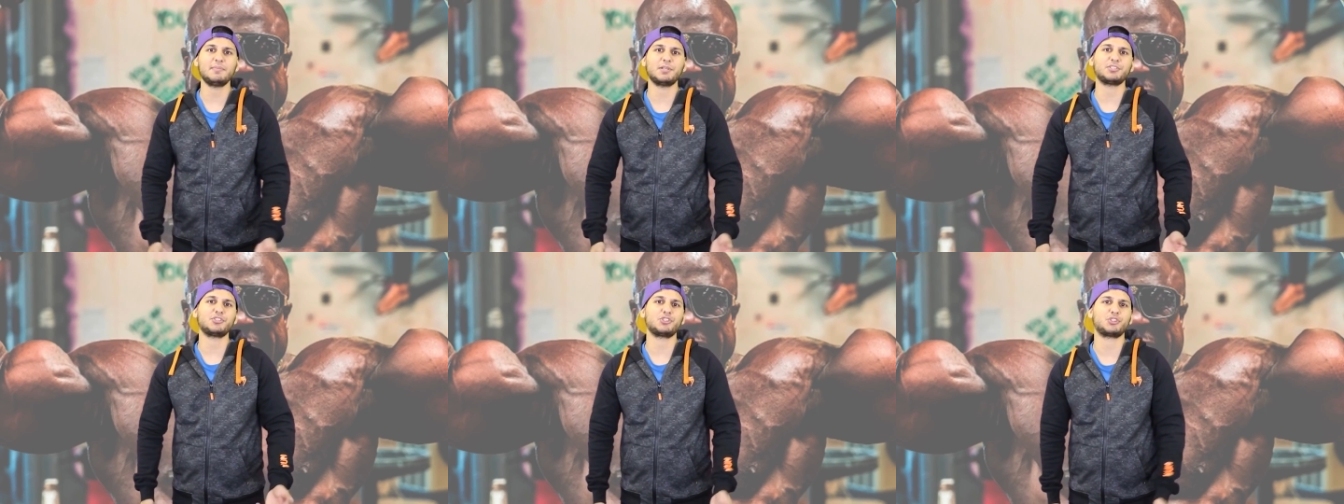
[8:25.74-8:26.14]

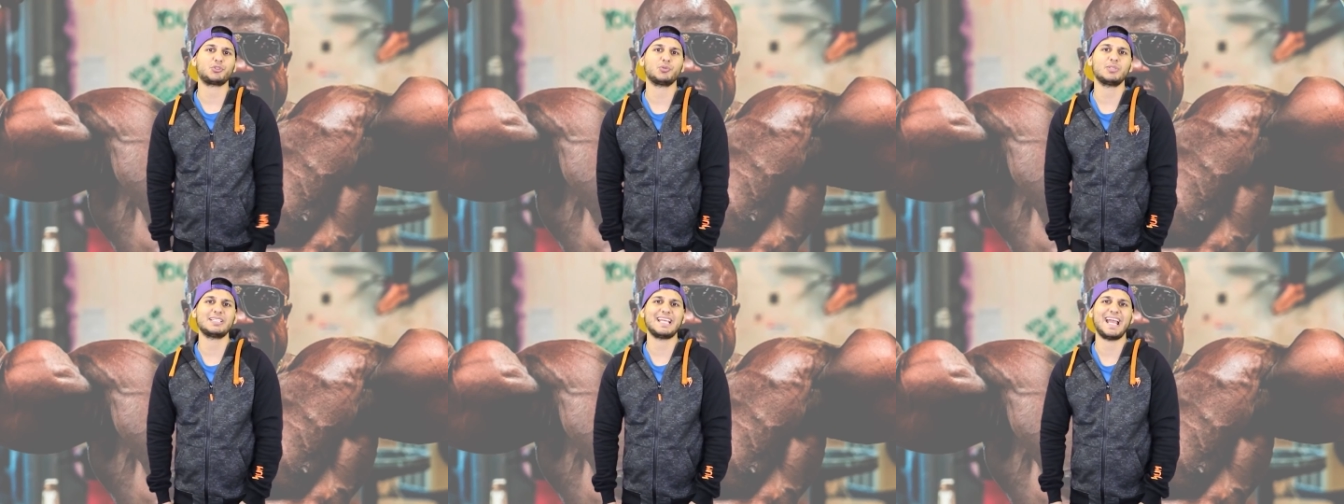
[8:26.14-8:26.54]
Muscle
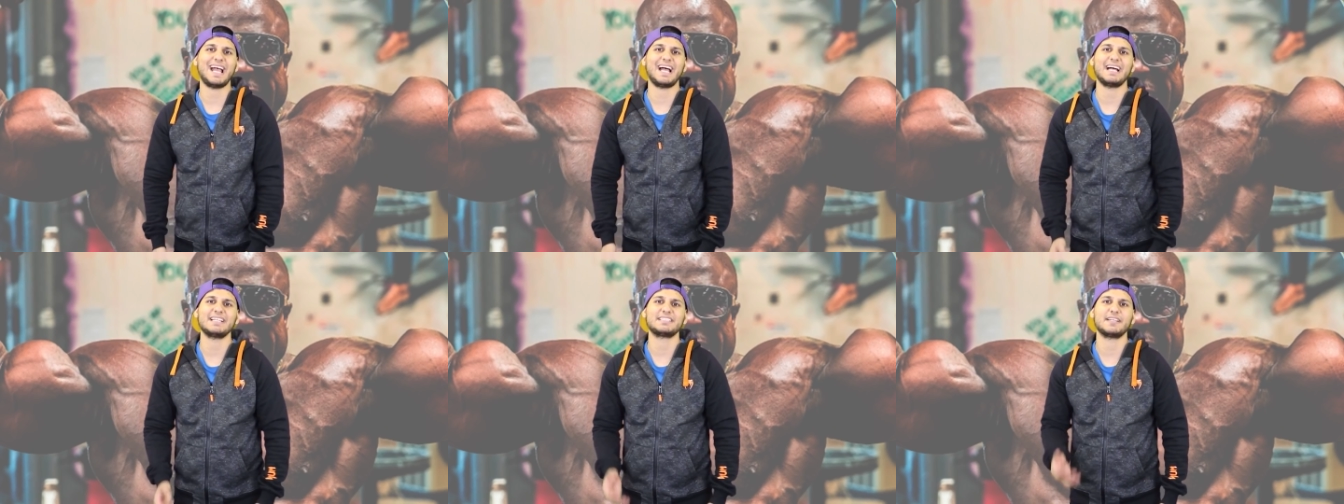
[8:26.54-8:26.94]
truly
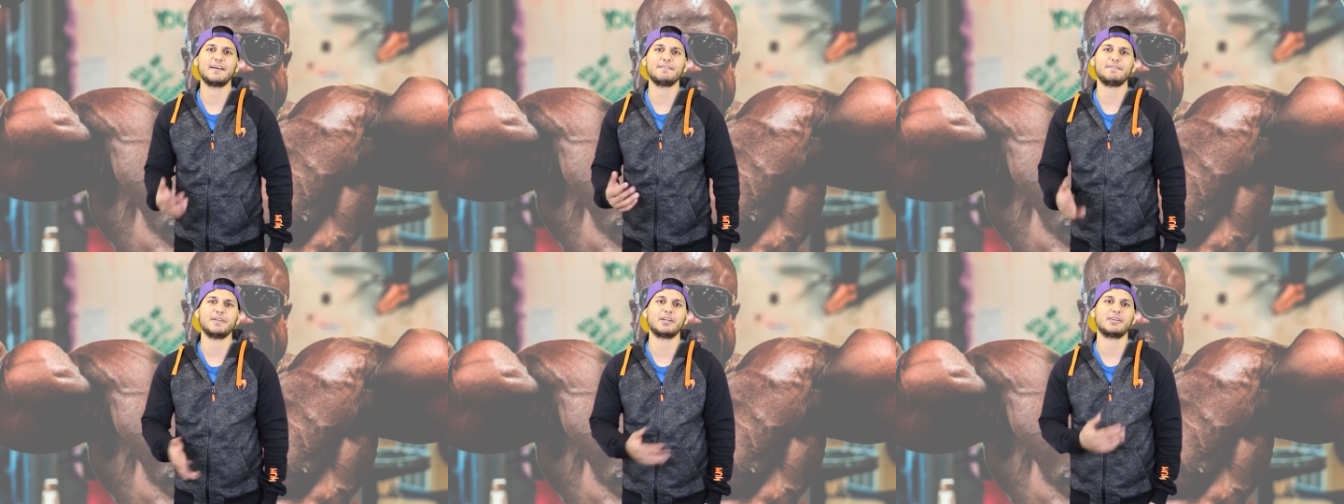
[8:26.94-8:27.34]
has
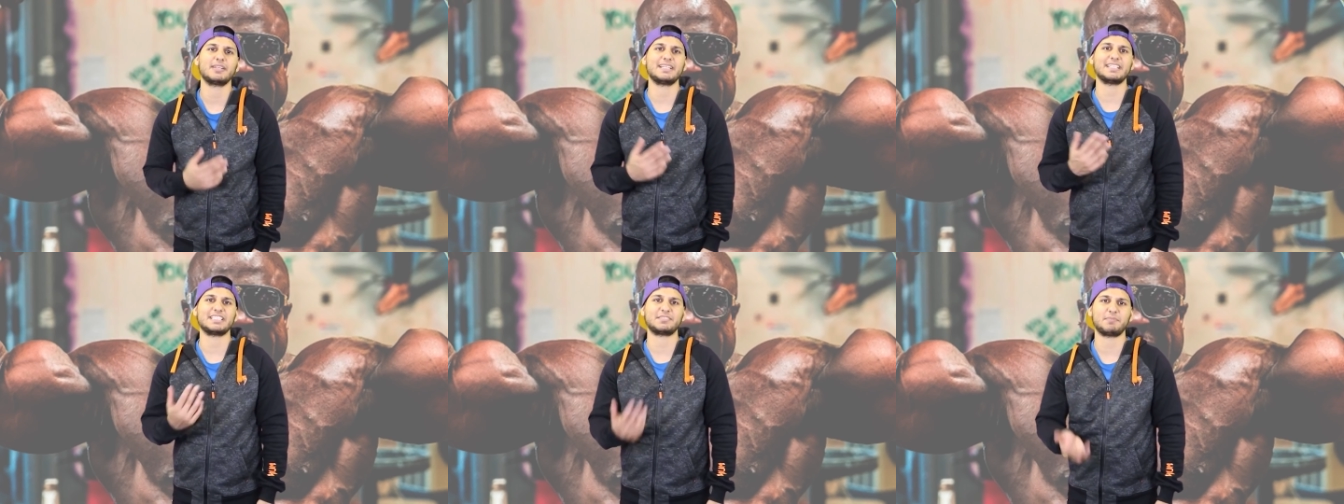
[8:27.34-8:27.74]
a
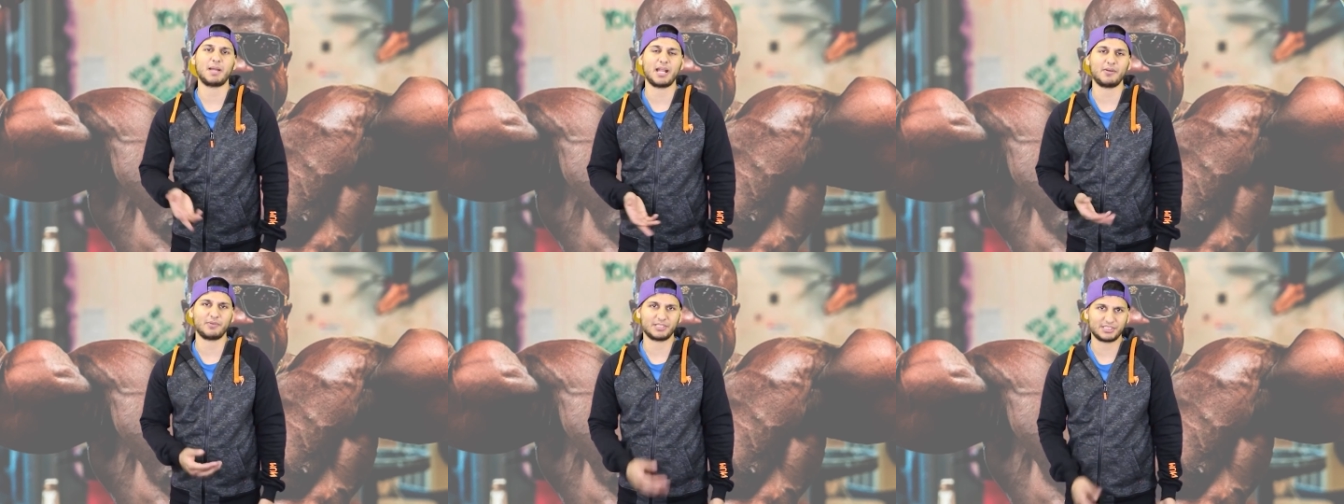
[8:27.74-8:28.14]
very
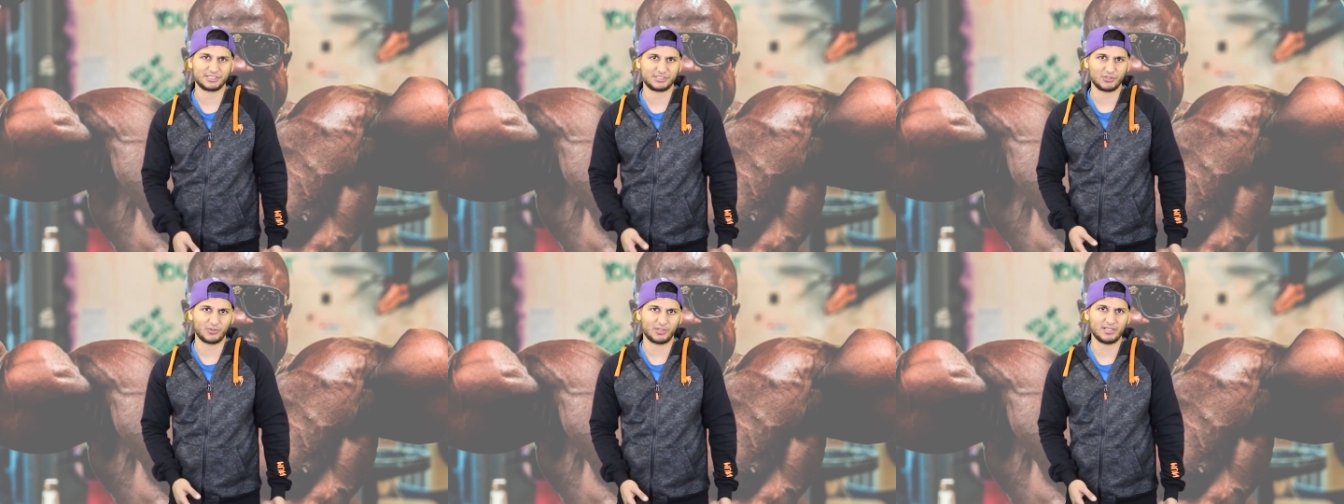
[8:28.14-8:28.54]
inspiring
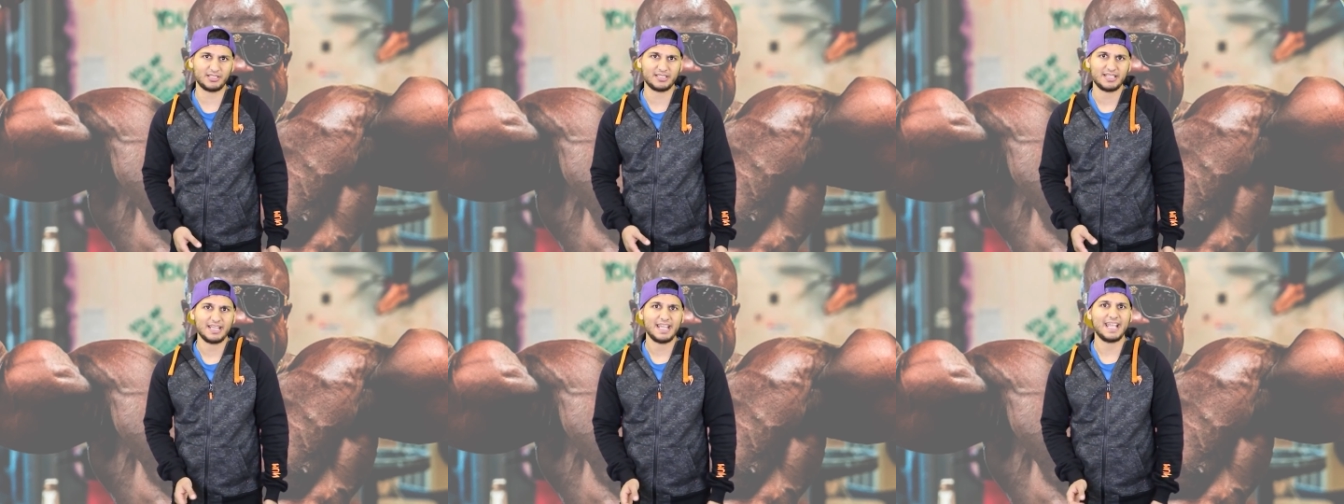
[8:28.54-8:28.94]

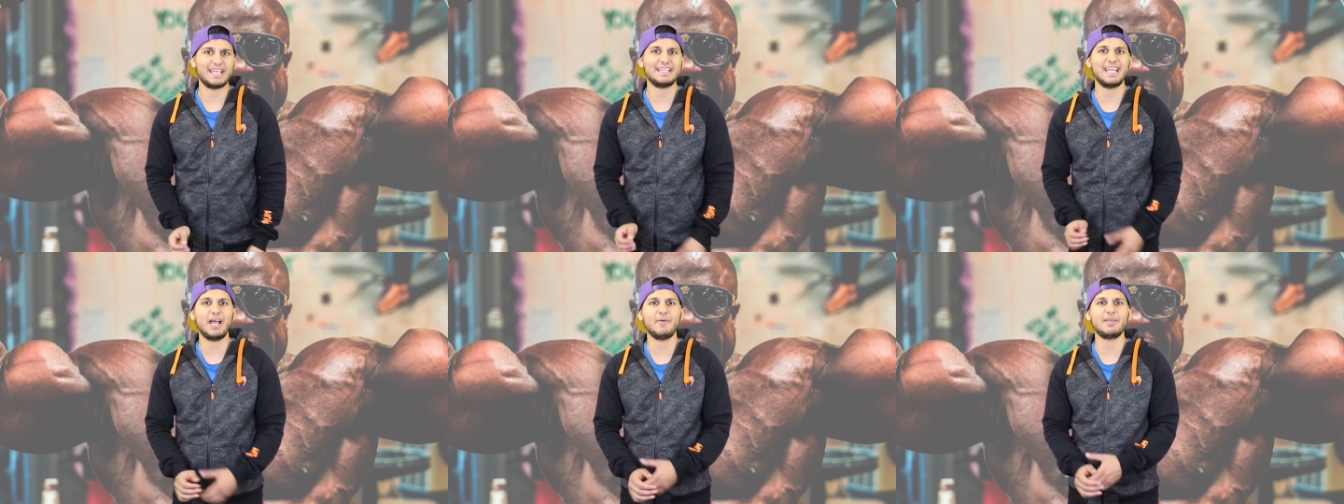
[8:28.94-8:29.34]
story,
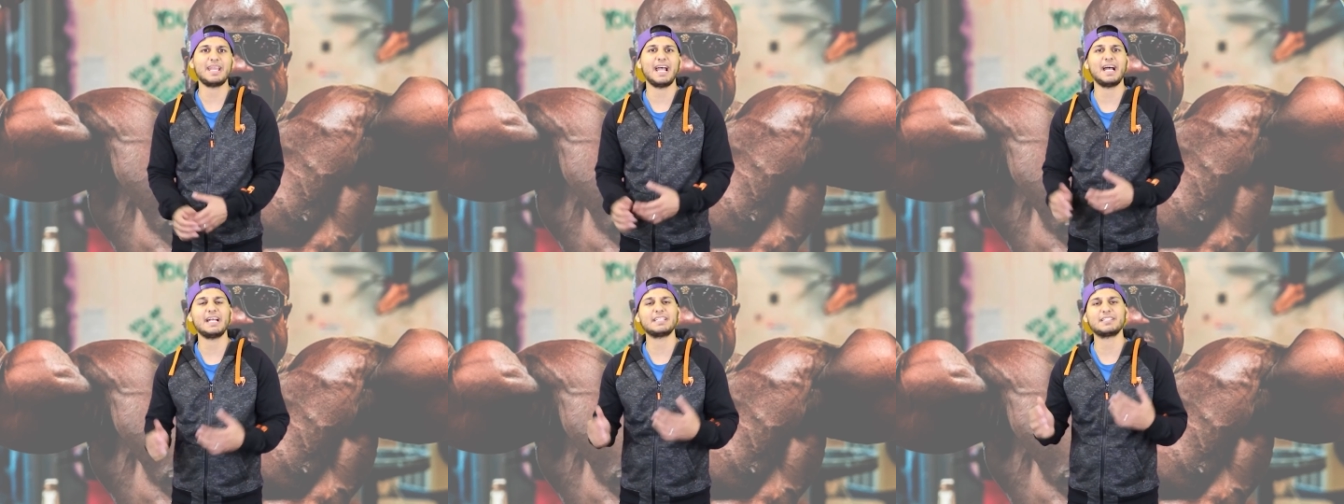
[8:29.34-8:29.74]
and now he
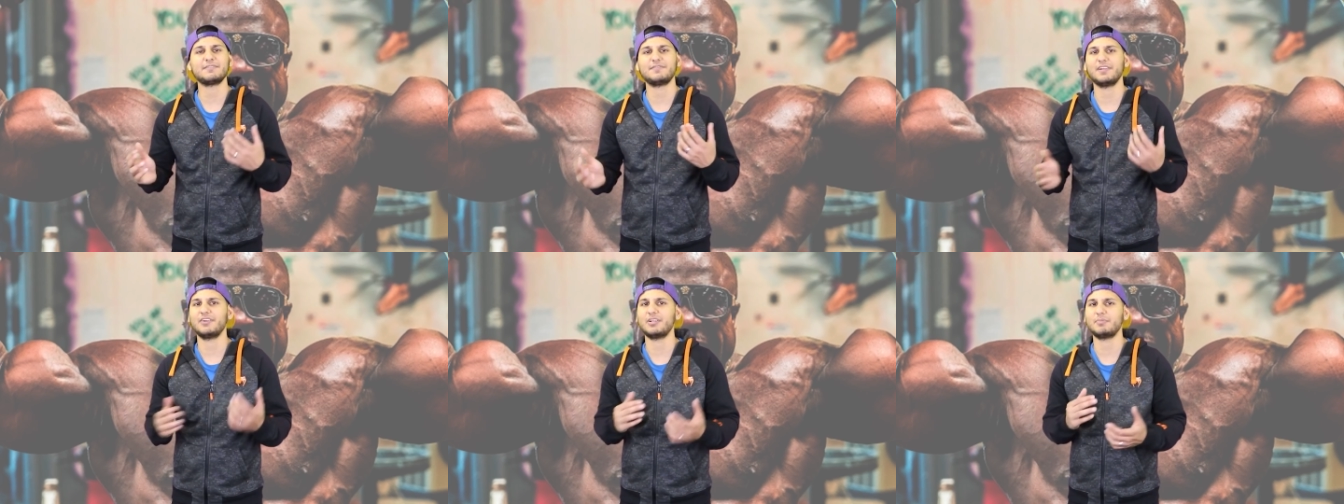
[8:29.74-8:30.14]
has a
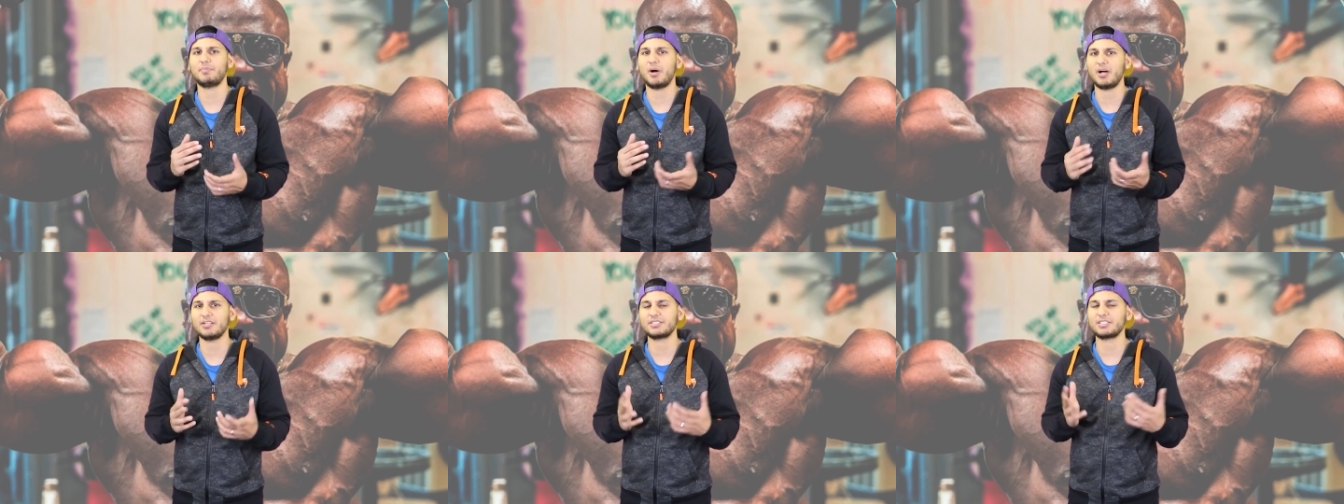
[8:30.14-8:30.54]
very
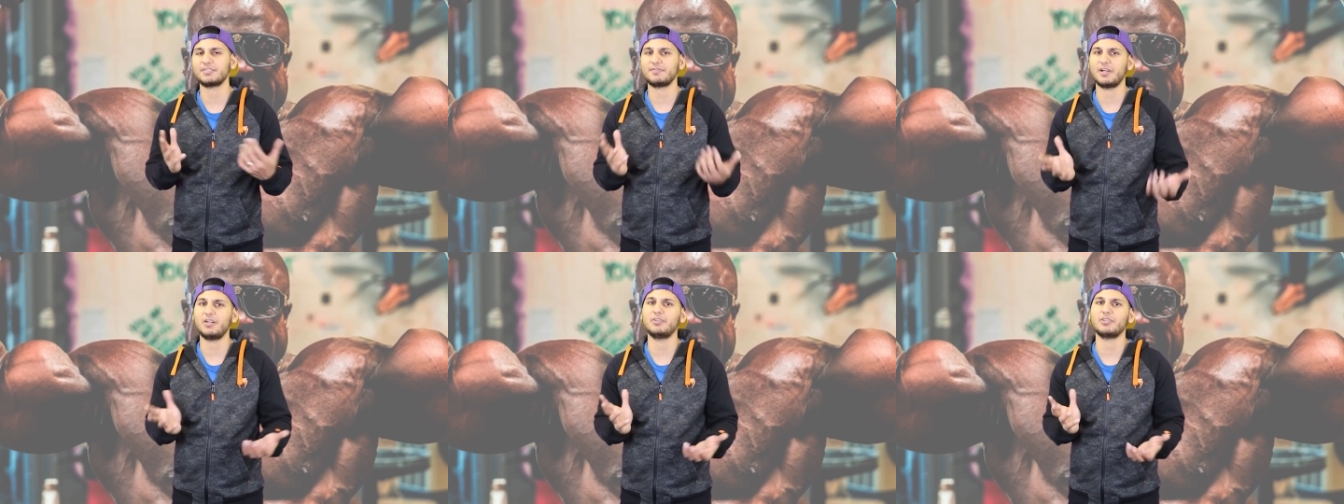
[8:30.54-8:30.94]

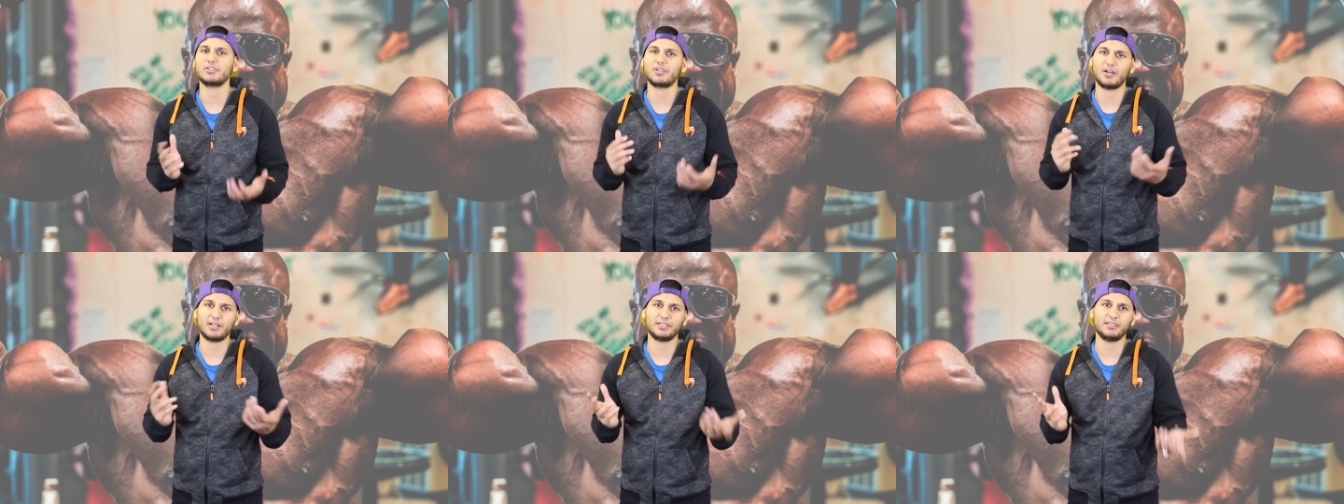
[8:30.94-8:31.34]
positive
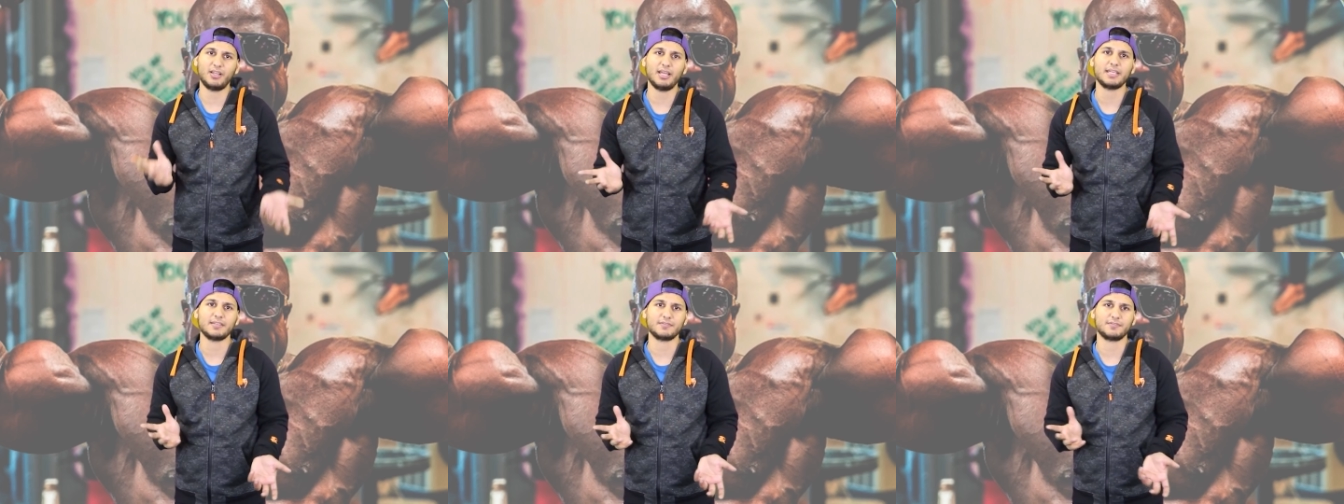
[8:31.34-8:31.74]
outlook on
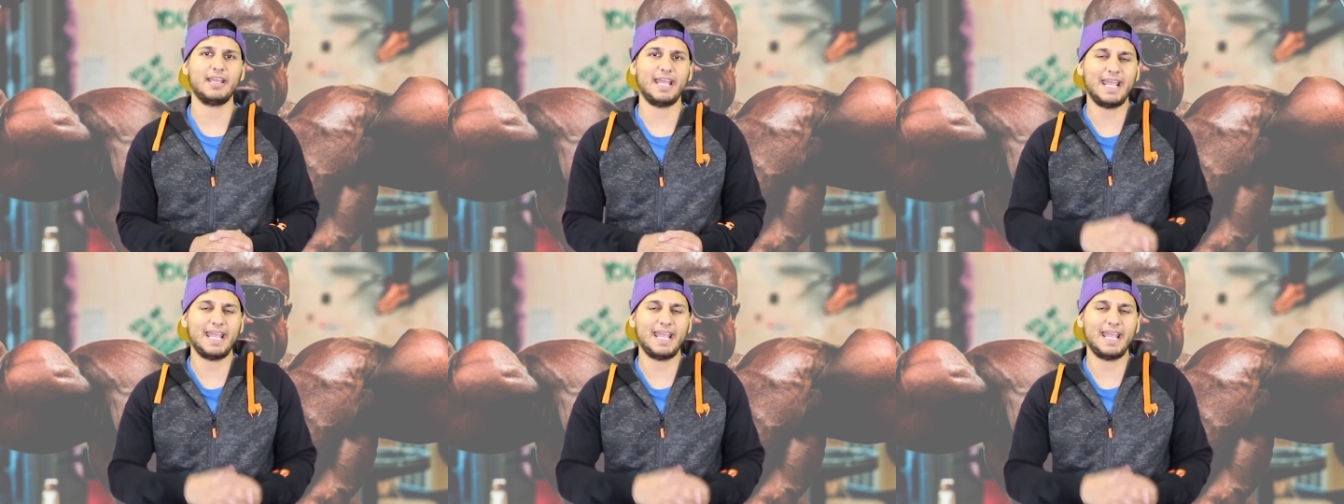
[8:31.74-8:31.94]
life.